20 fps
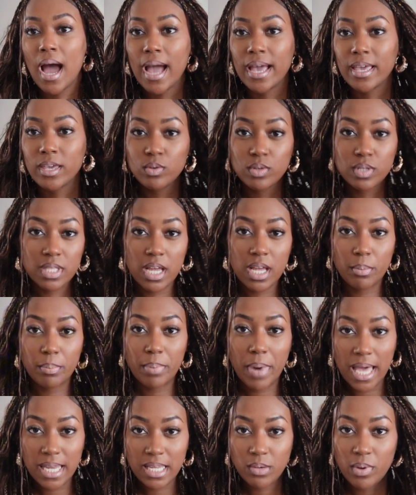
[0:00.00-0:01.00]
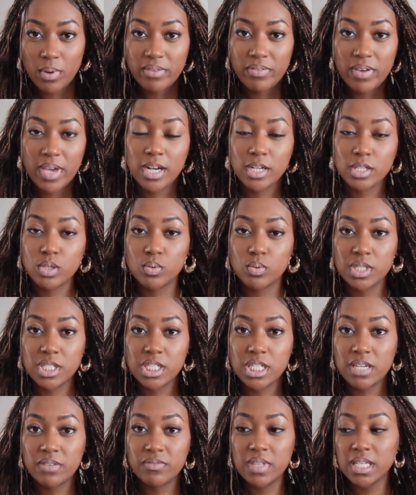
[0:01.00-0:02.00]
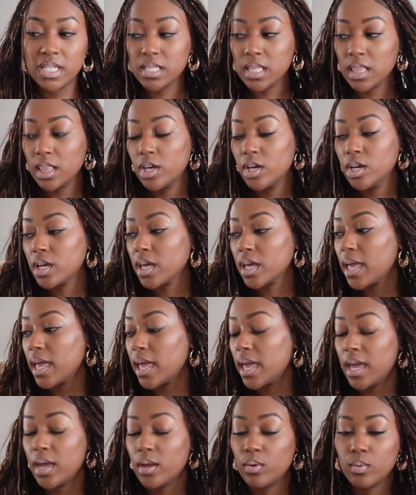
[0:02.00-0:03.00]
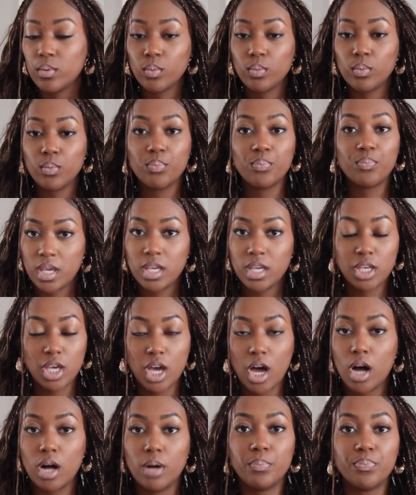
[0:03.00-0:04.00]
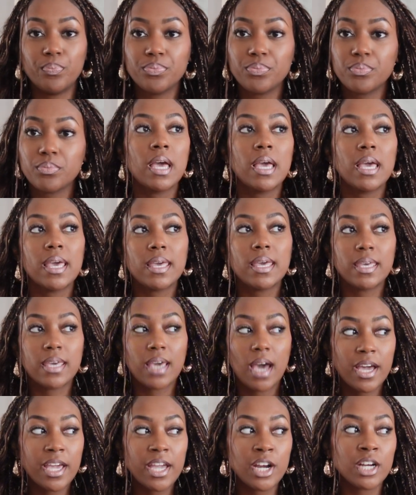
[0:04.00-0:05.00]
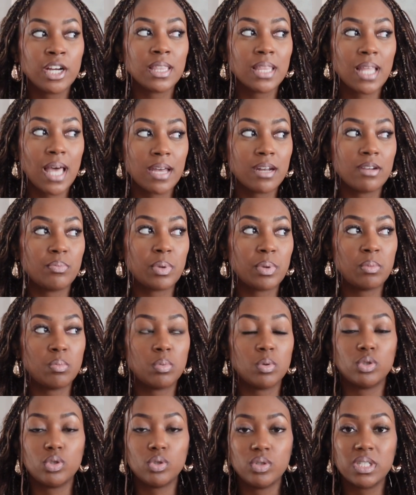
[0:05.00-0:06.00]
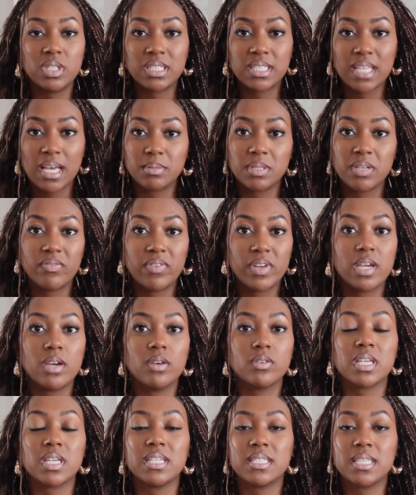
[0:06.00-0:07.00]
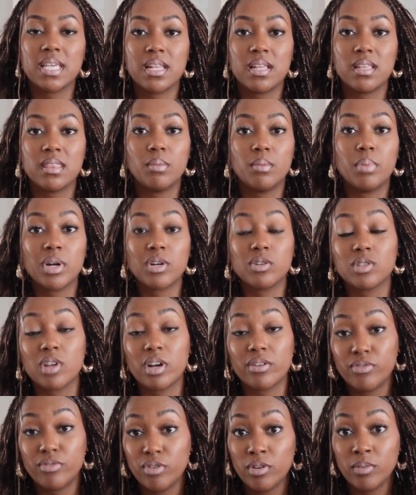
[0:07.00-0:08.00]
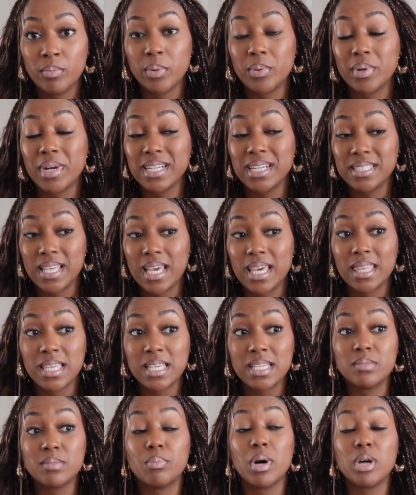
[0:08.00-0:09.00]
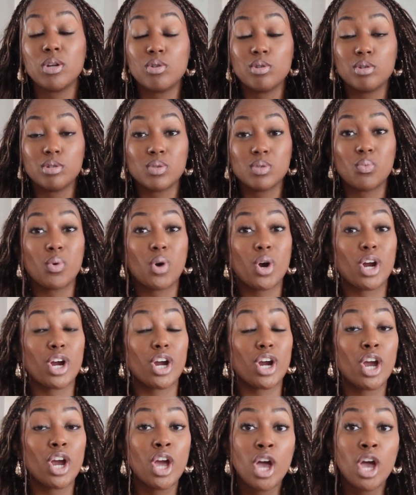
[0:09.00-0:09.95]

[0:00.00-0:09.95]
I use their body wave hair to achieve this look, and y'all hear a lot of people do these types of videos and say that the bundles are full, but when I say these bundles were